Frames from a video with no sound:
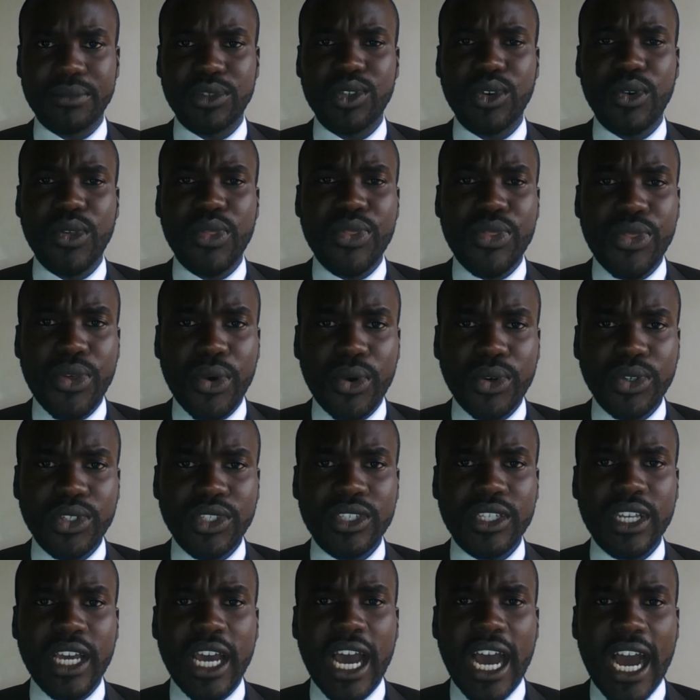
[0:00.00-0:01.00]
So
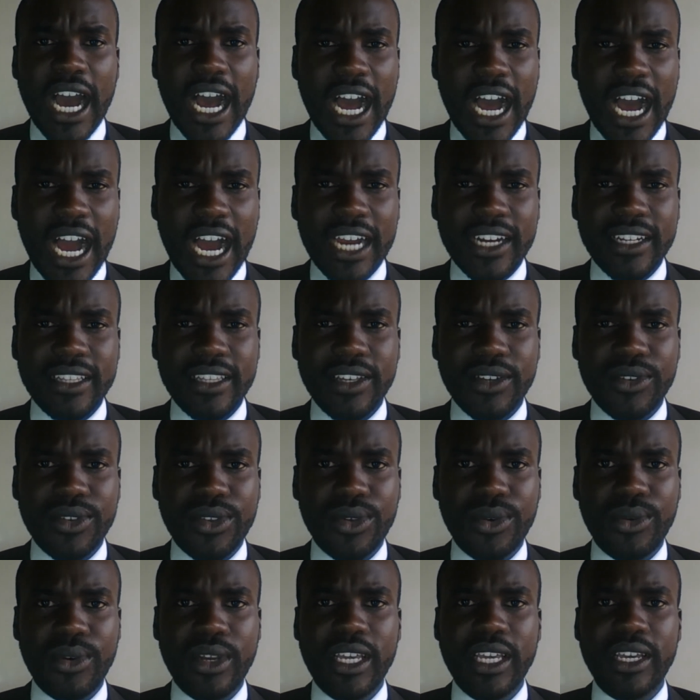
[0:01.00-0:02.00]
those are the
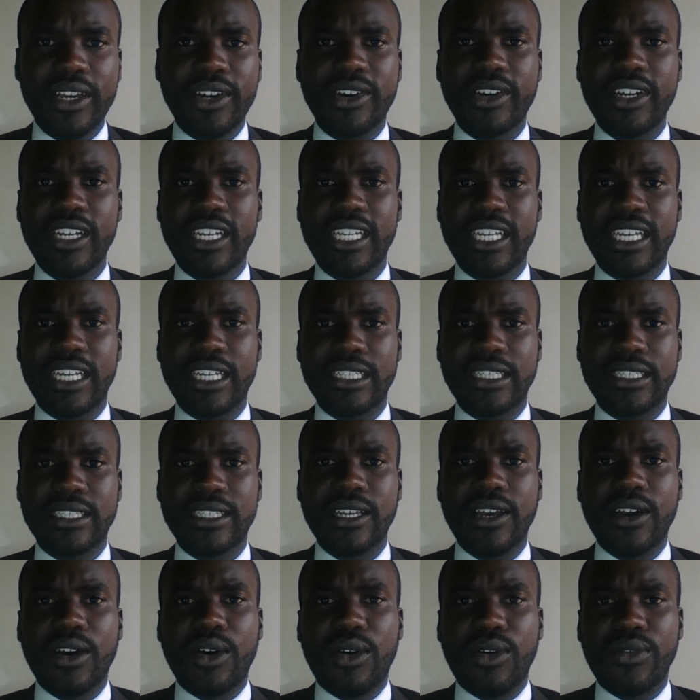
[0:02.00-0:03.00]
three ingredients
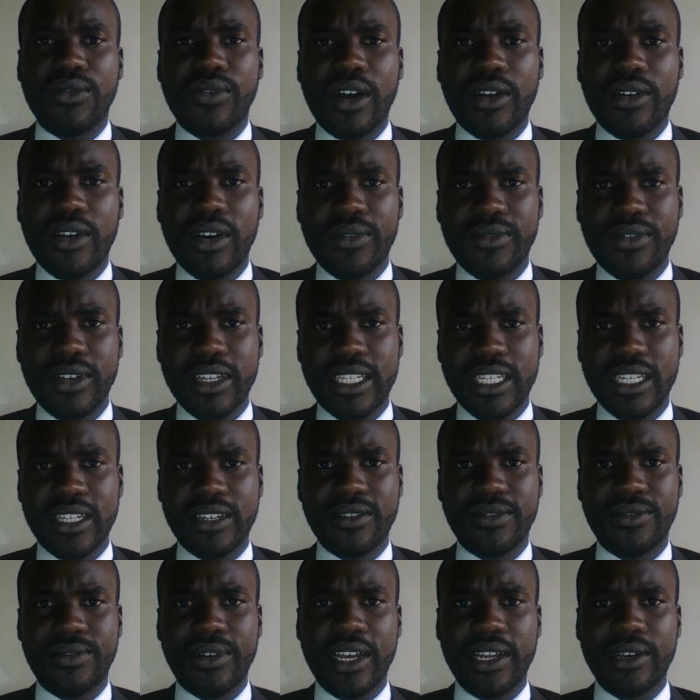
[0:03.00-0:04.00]
of aggravated
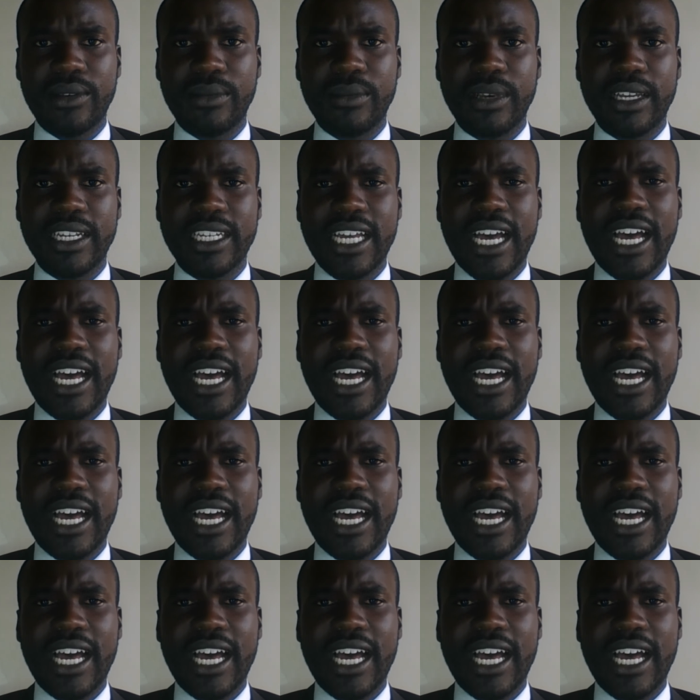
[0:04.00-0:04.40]
defilement.